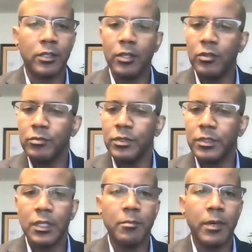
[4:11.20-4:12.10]
Can you
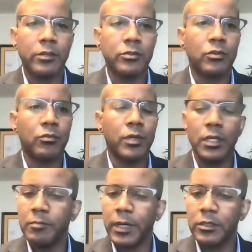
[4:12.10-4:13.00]
see my
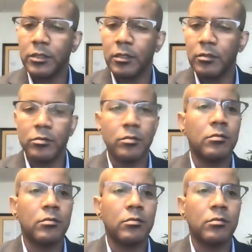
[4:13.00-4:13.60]
screen by chance?